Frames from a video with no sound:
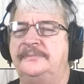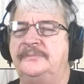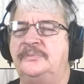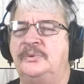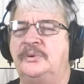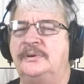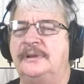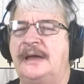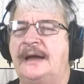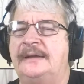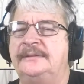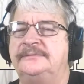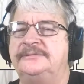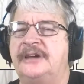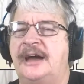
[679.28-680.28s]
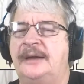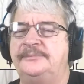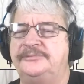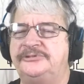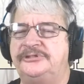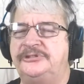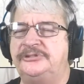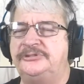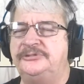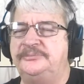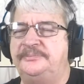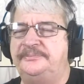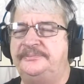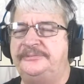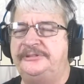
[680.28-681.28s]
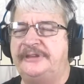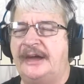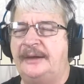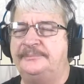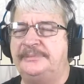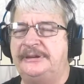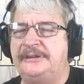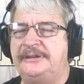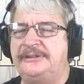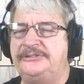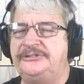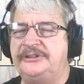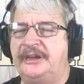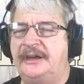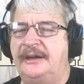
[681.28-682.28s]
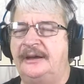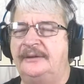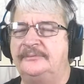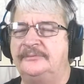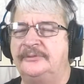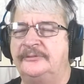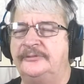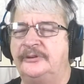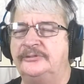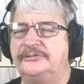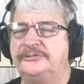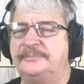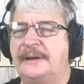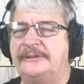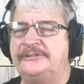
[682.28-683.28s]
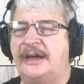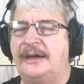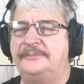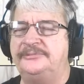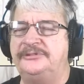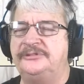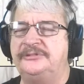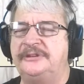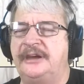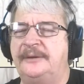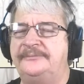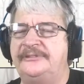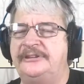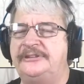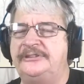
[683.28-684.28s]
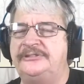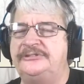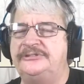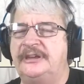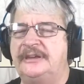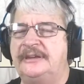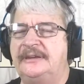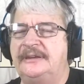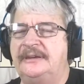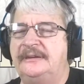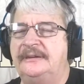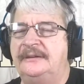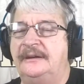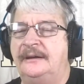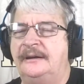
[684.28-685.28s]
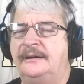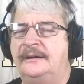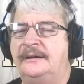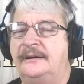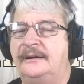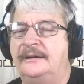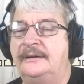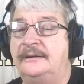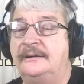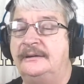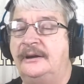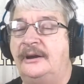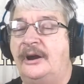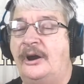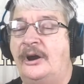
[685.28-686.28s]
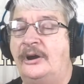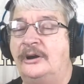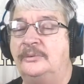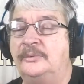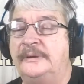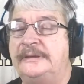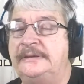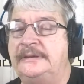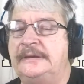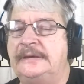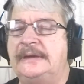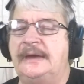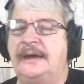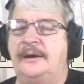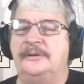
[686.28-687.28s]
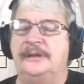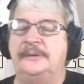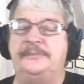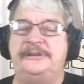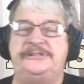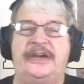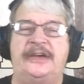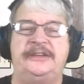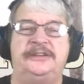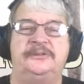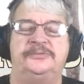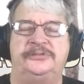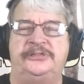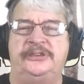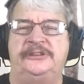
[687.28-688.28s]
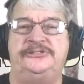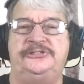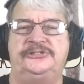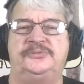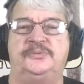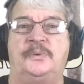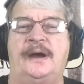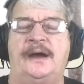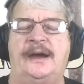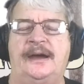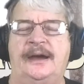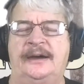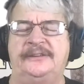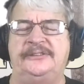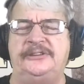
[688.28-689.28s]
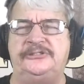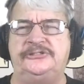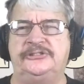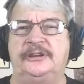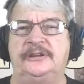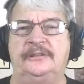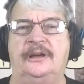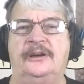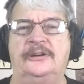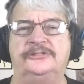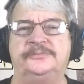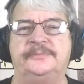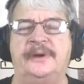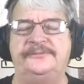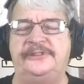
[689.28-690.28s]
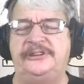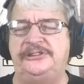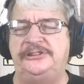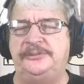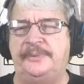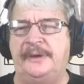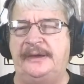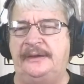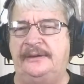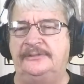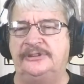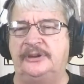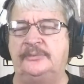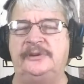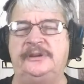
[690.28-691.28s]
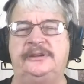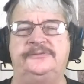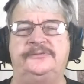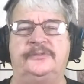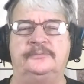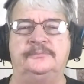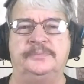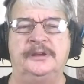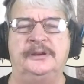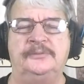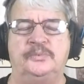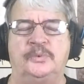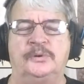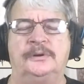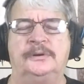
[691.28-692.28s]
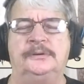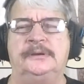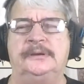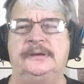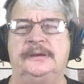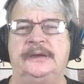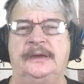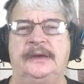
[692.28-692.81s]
were like type 2 diabetes. Yeah, I reversed my type 2 diabetes. Arwen, let me tell you, this is why I initially lost my 50 pounds. I went in for blood work,